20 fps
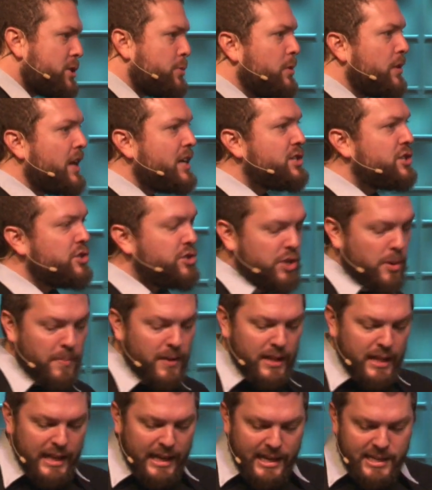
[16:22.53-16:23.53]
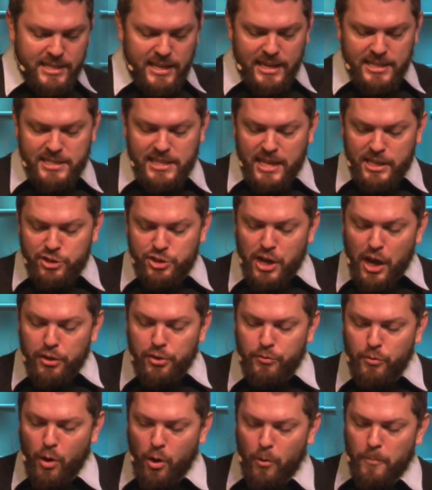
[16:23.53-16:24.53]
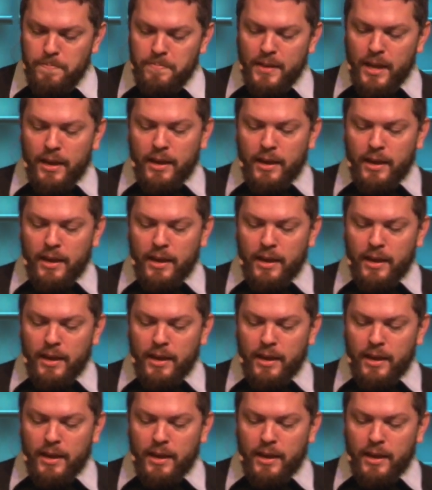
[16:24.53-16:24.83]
relationship is that Jethro